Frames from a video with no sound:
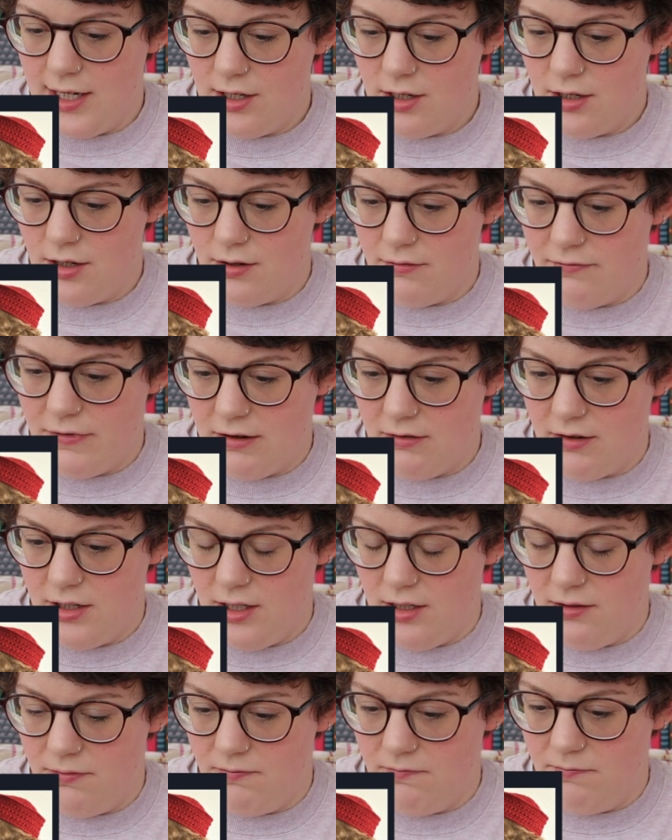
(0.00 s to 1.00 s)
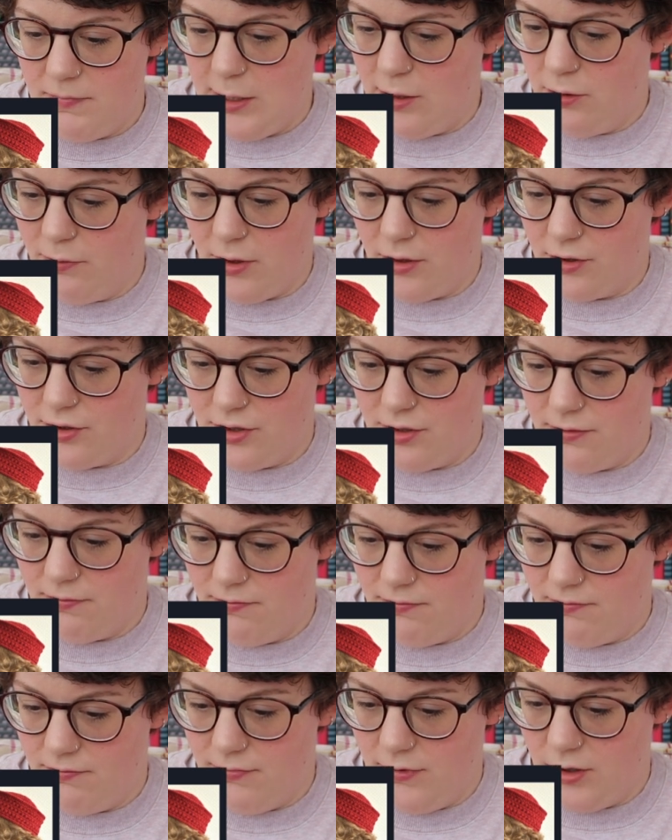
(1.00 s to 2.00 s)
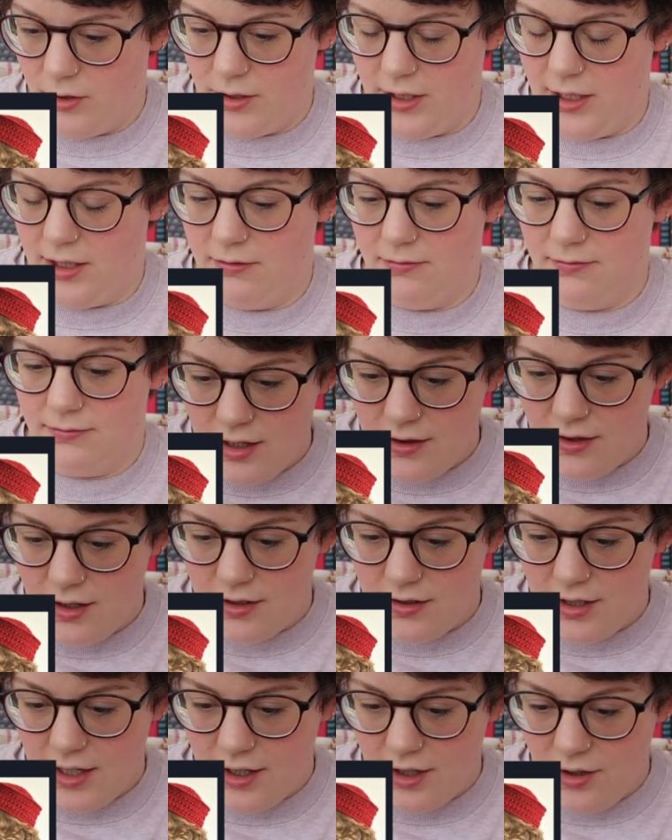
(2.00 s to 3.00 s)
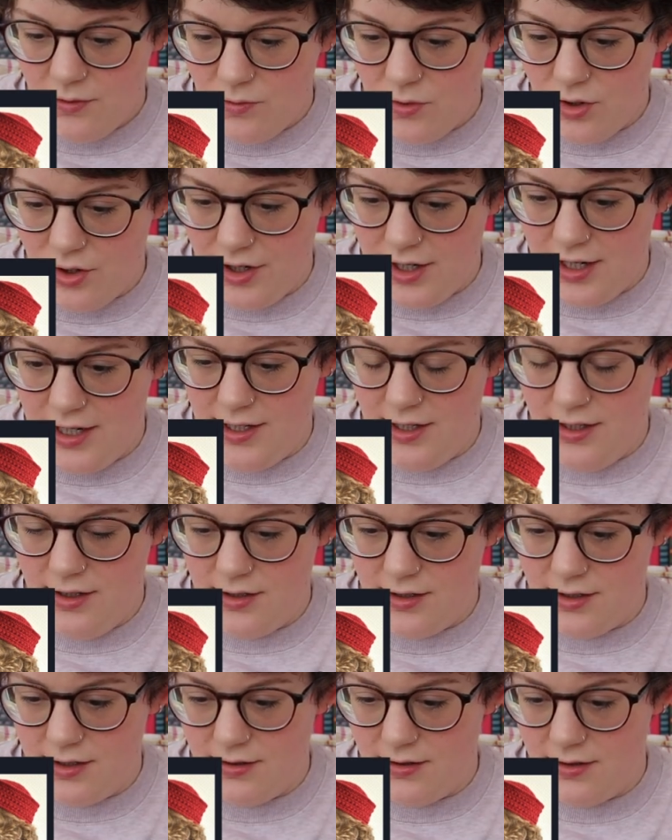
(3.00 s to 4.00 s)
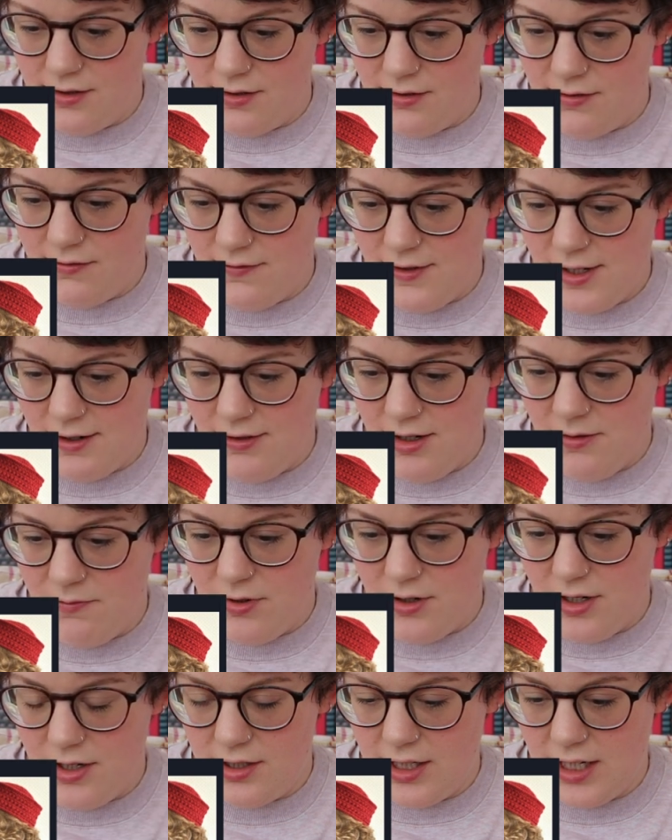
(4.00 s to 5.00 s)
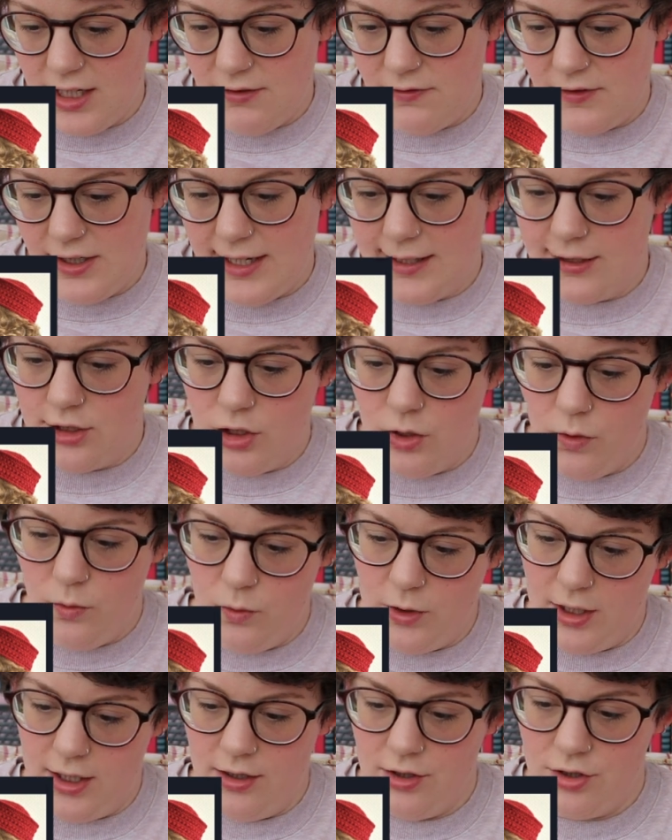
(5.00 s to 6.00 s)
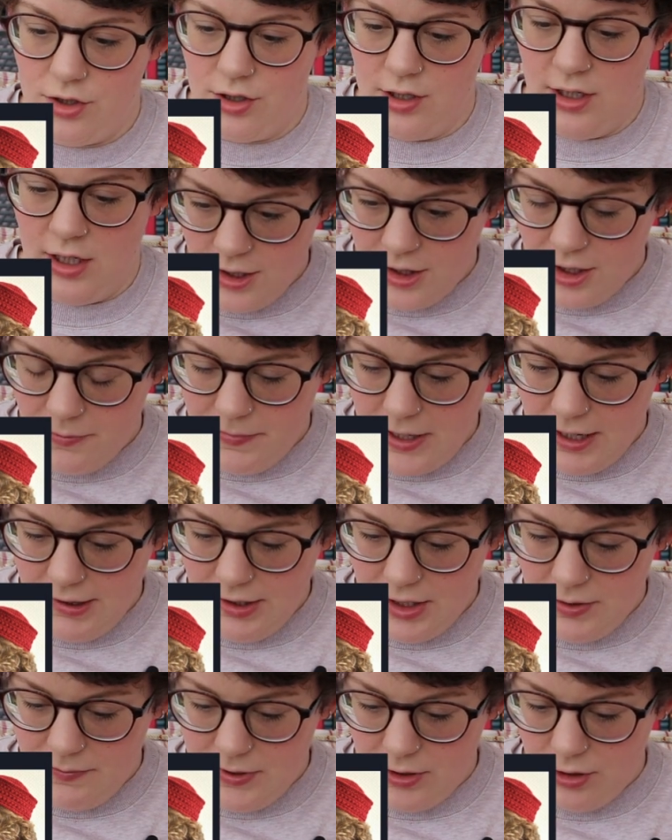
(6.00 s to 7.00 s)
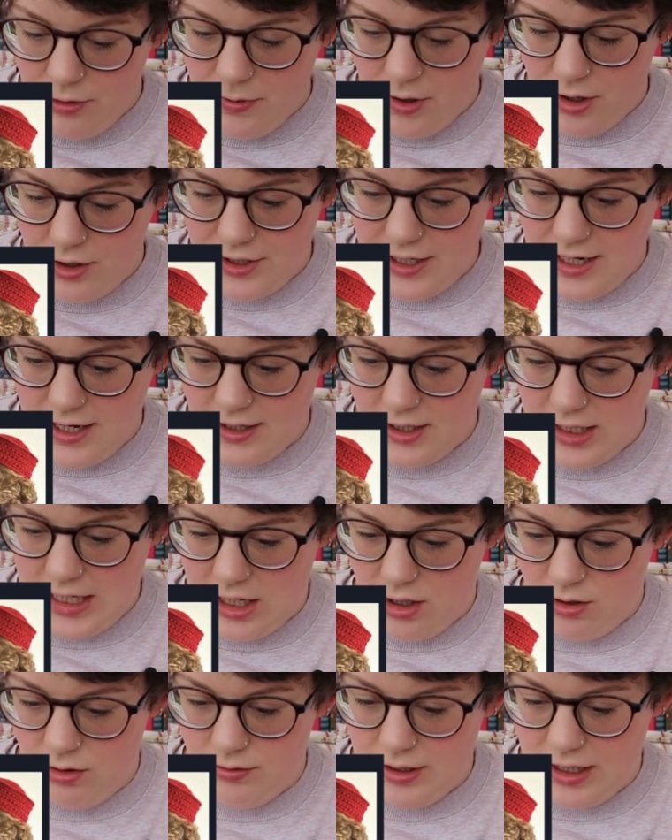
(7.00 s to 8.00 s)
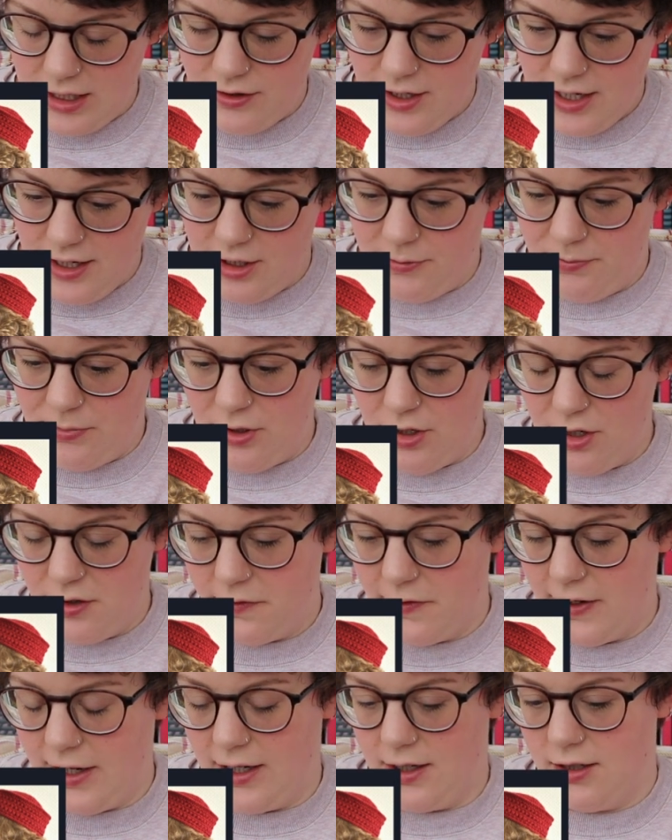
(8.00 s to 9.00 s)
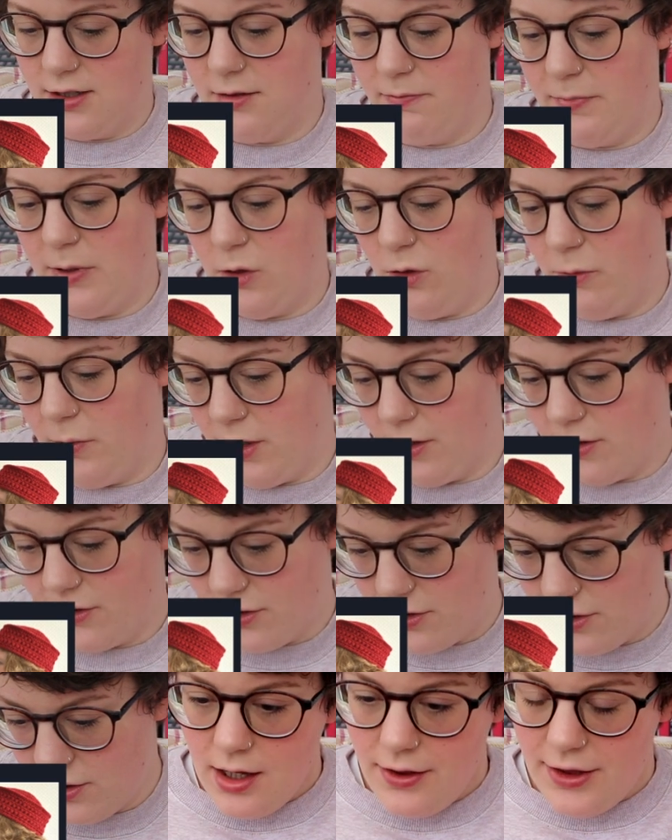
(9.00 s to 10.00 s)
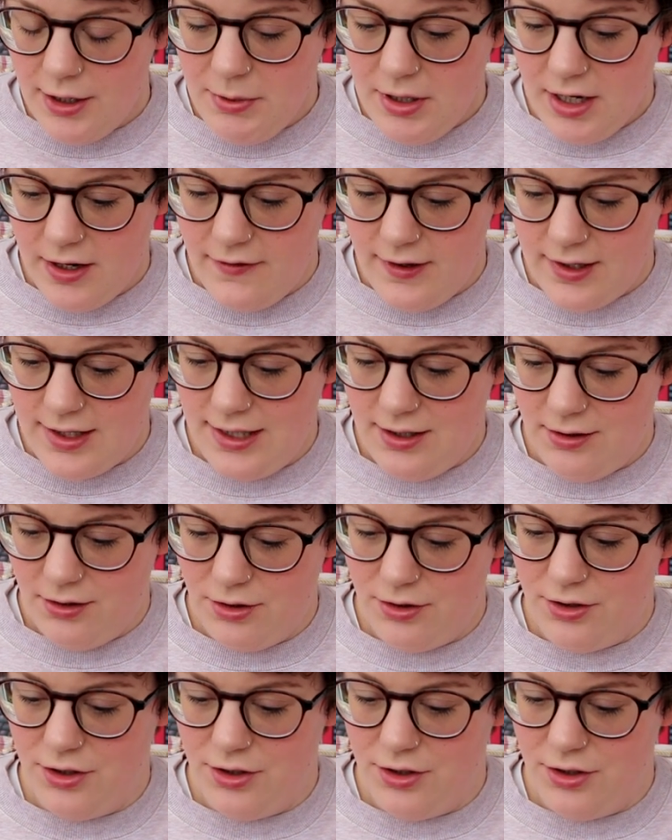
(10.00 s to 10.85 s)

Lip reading: isn't very pillbox looking. The second one is very, but it's kind of cartoonish. The Paris pillbox hat and cowl, like that is perfect pillbox. Then we have this little